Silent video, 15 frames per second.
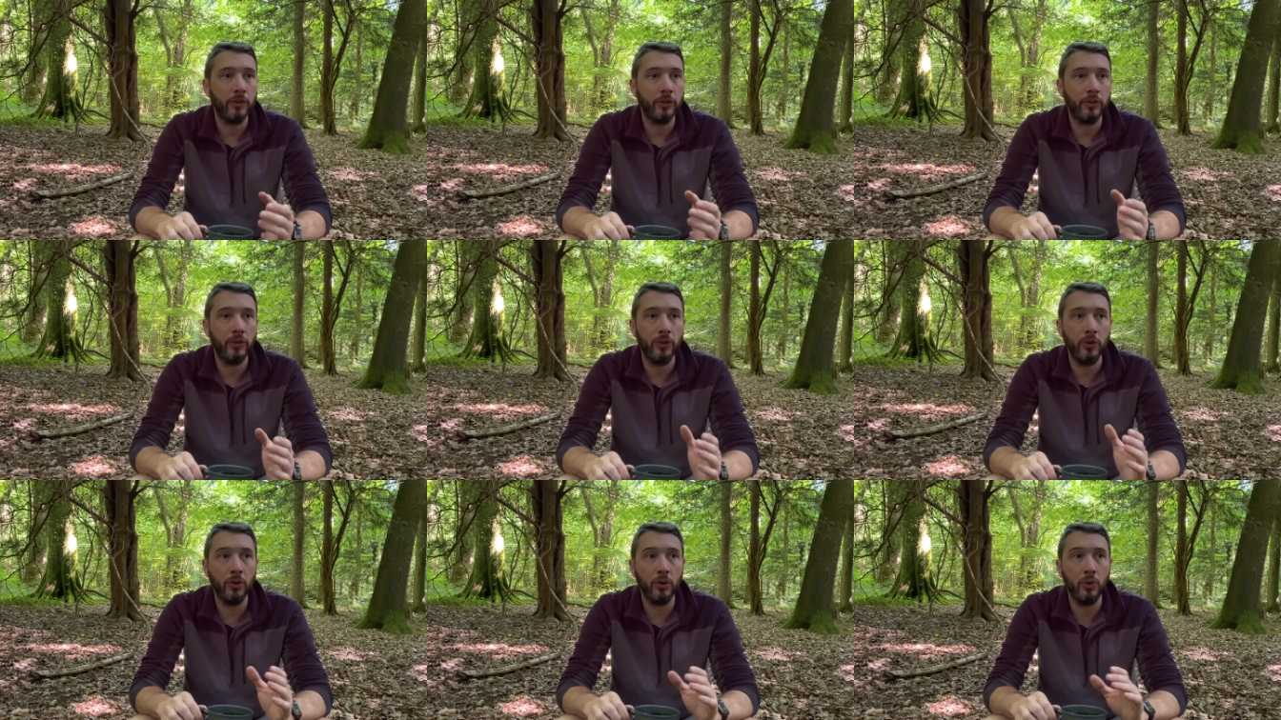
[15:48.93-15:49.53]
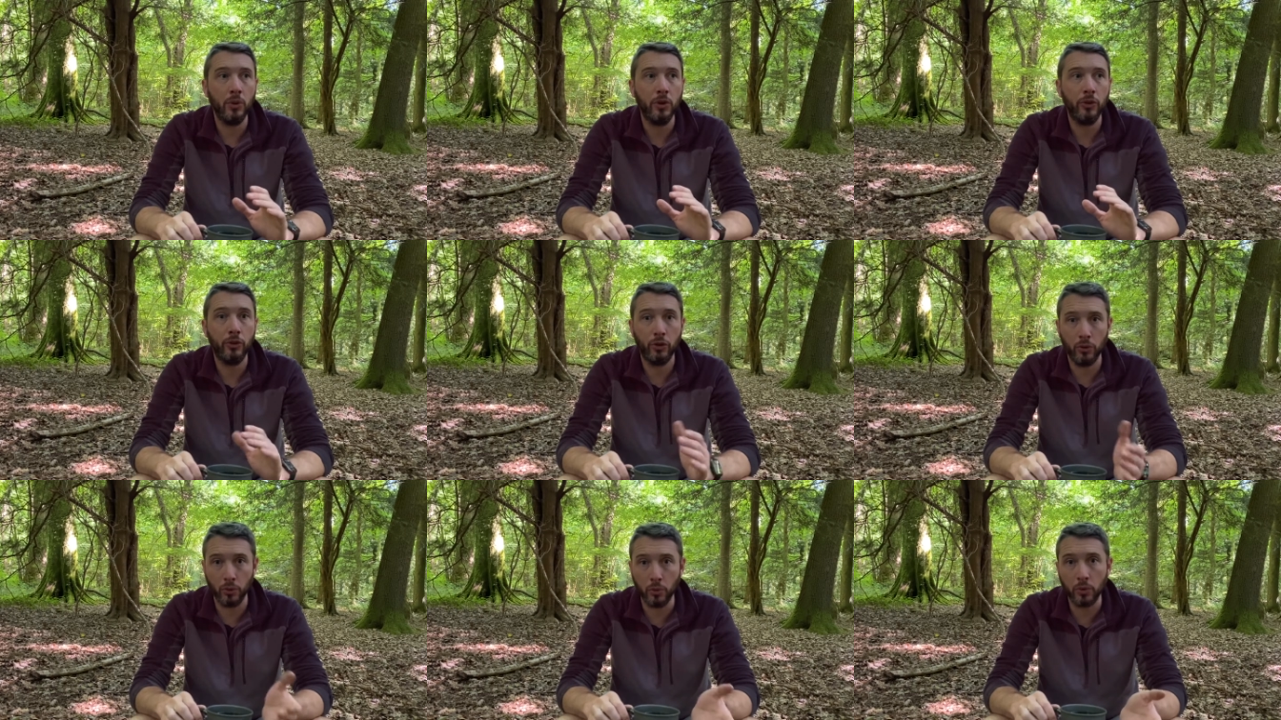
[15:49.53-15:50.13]
to
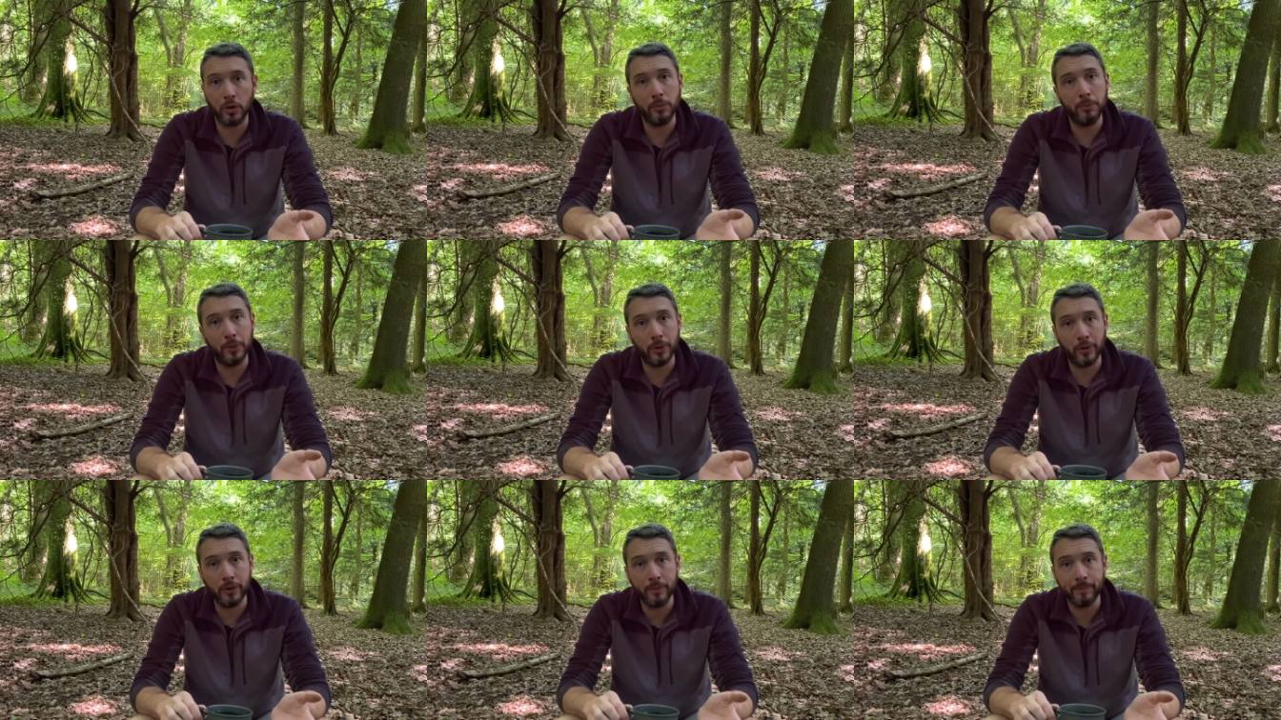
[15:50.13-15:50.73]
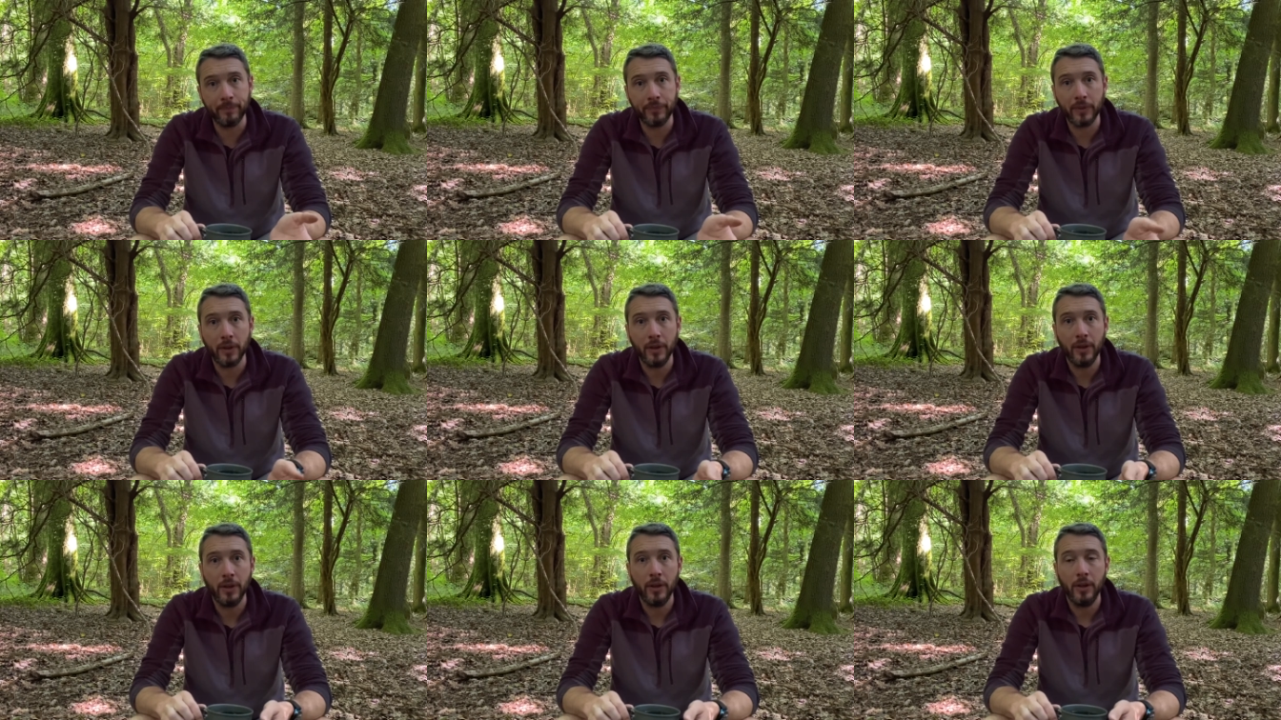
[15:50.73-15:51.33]
talk more.
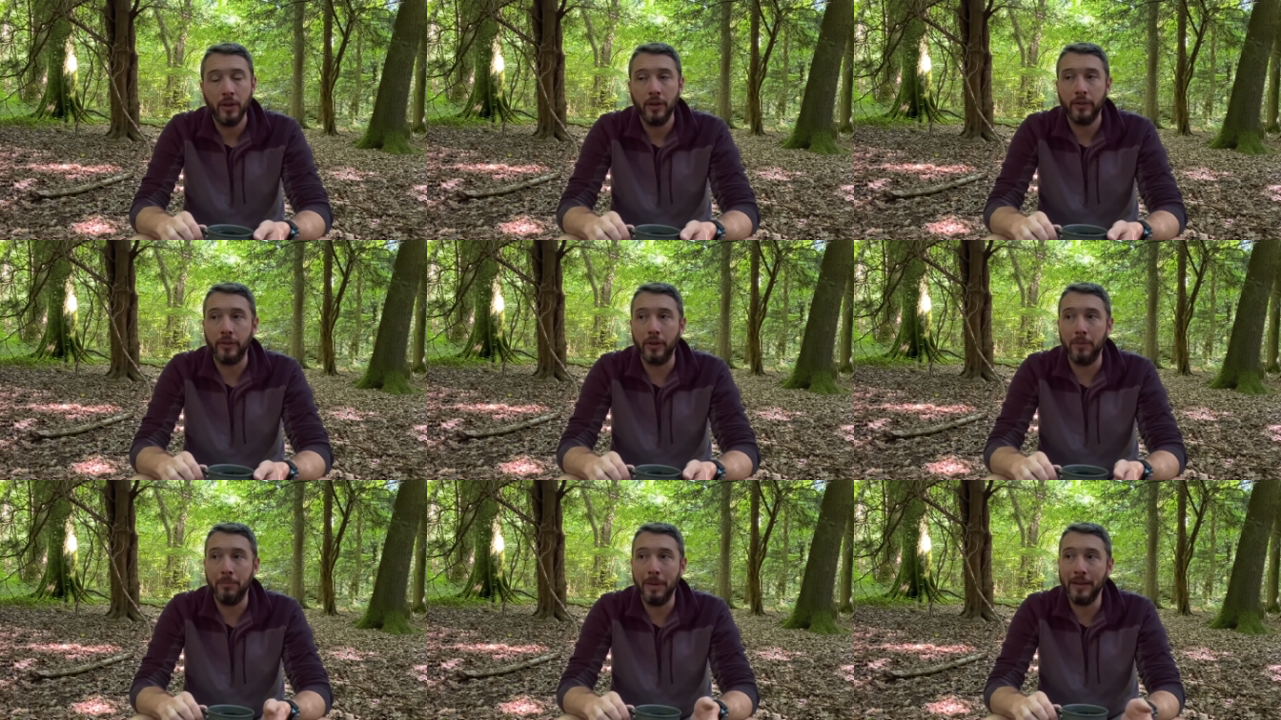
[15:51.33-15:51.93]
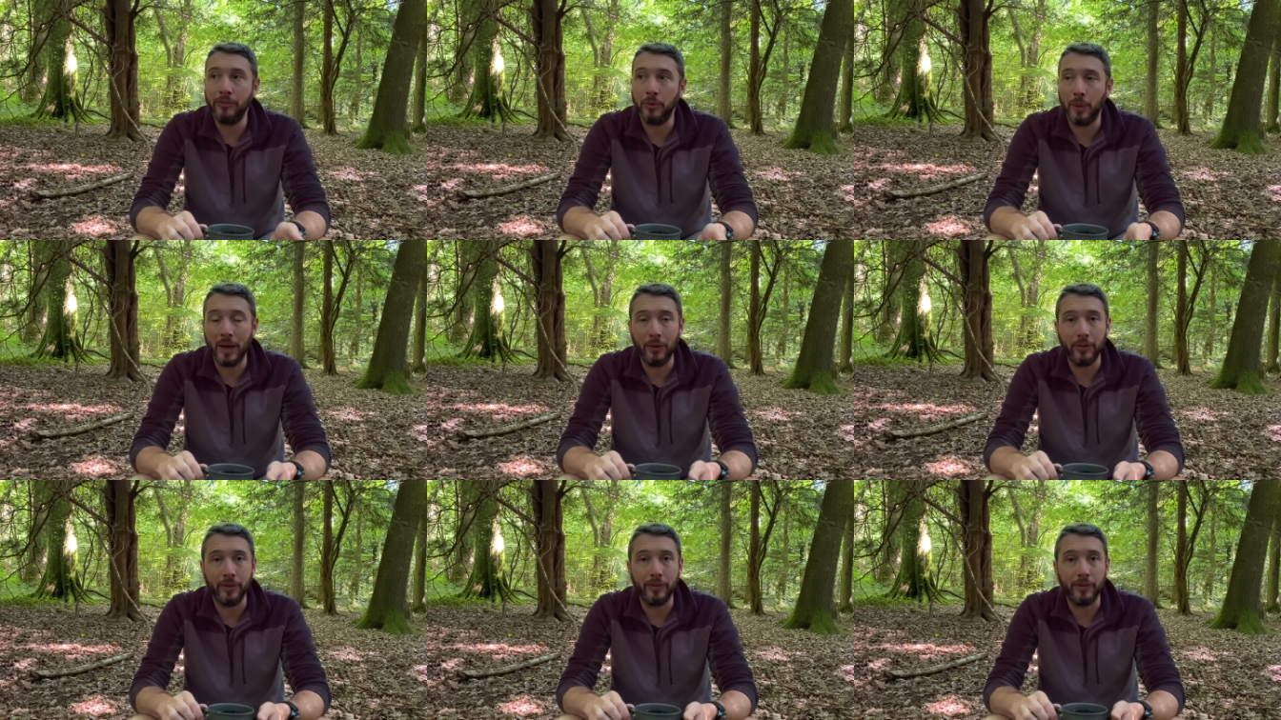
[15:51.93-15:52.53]
So mental
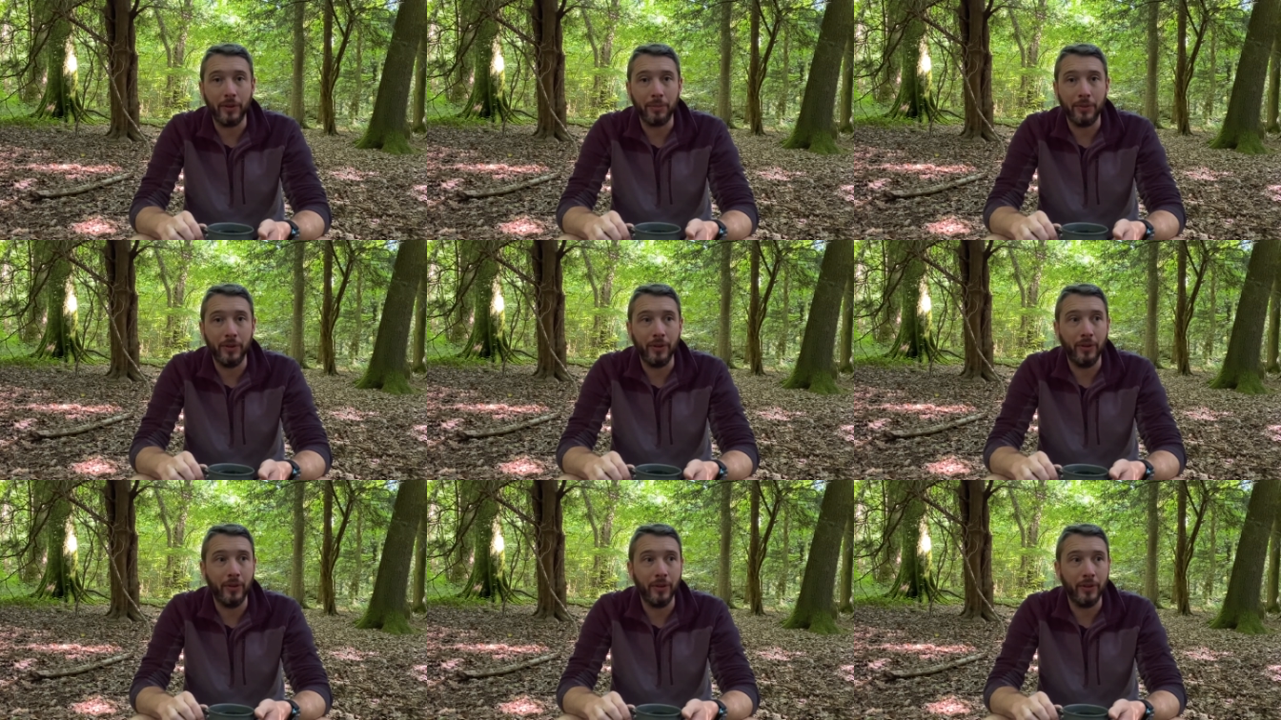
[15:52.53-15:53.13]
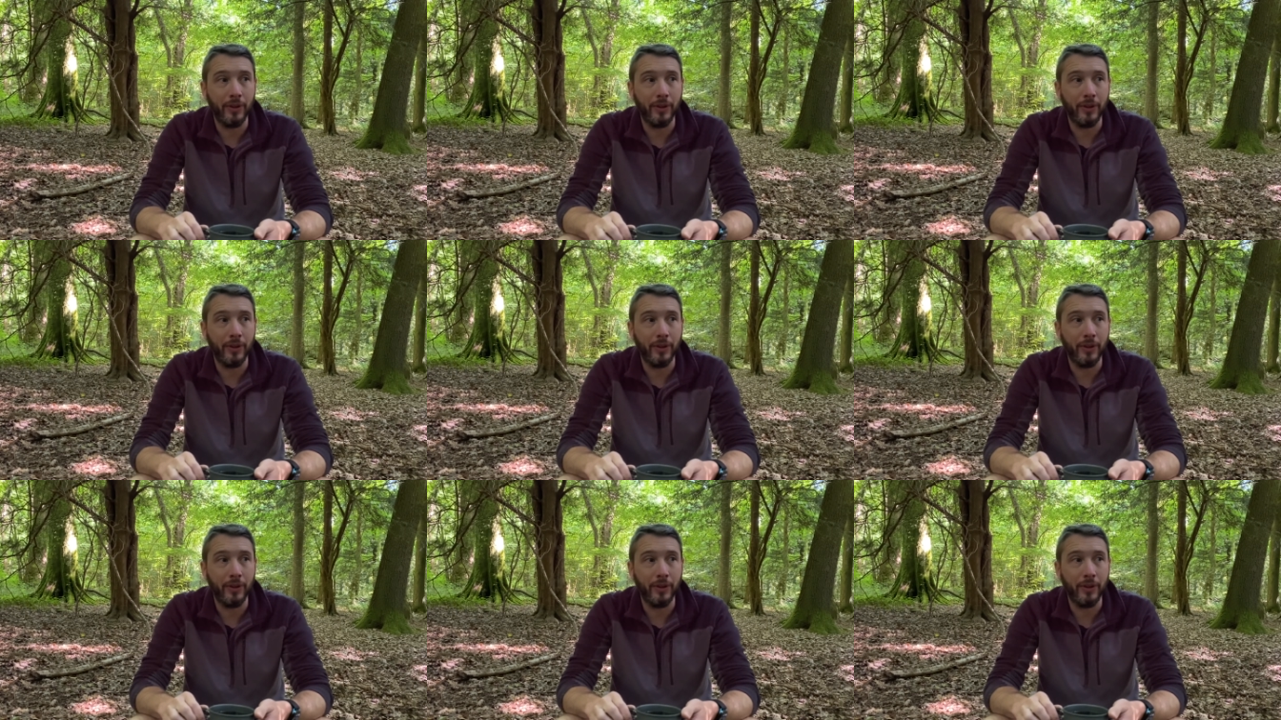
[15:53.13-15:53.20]
health is something that